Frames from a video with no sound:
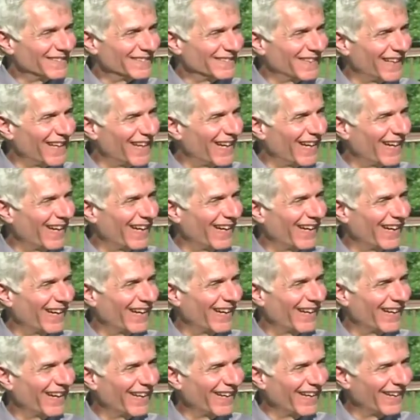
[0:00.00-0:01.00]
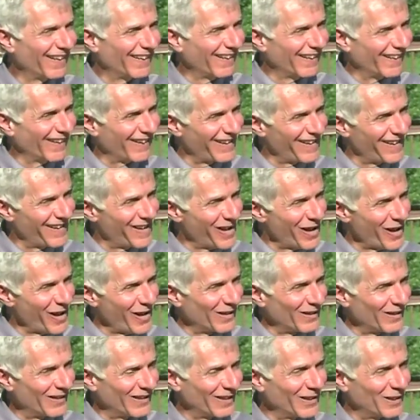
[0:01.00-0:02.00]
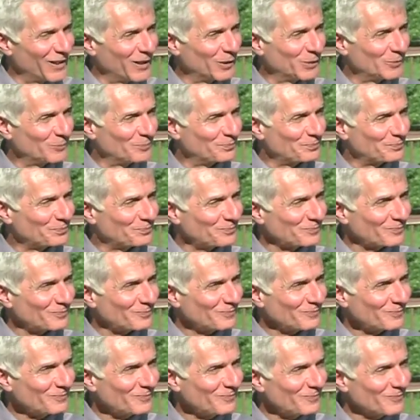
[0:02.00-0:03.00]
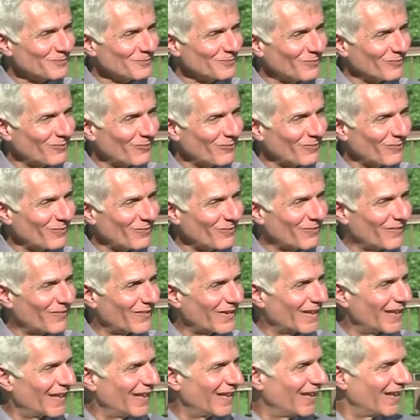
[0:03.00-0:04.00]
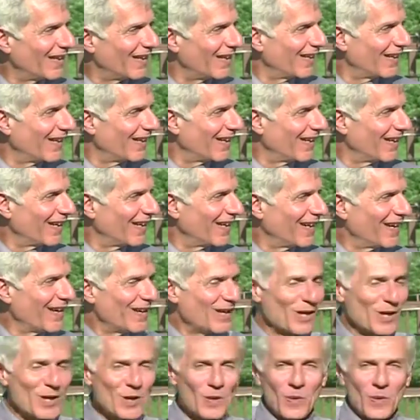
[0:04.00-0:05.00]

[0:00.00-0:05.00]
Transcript: get this even keel? I mean, your dad, your mom, or what? You know, his wife.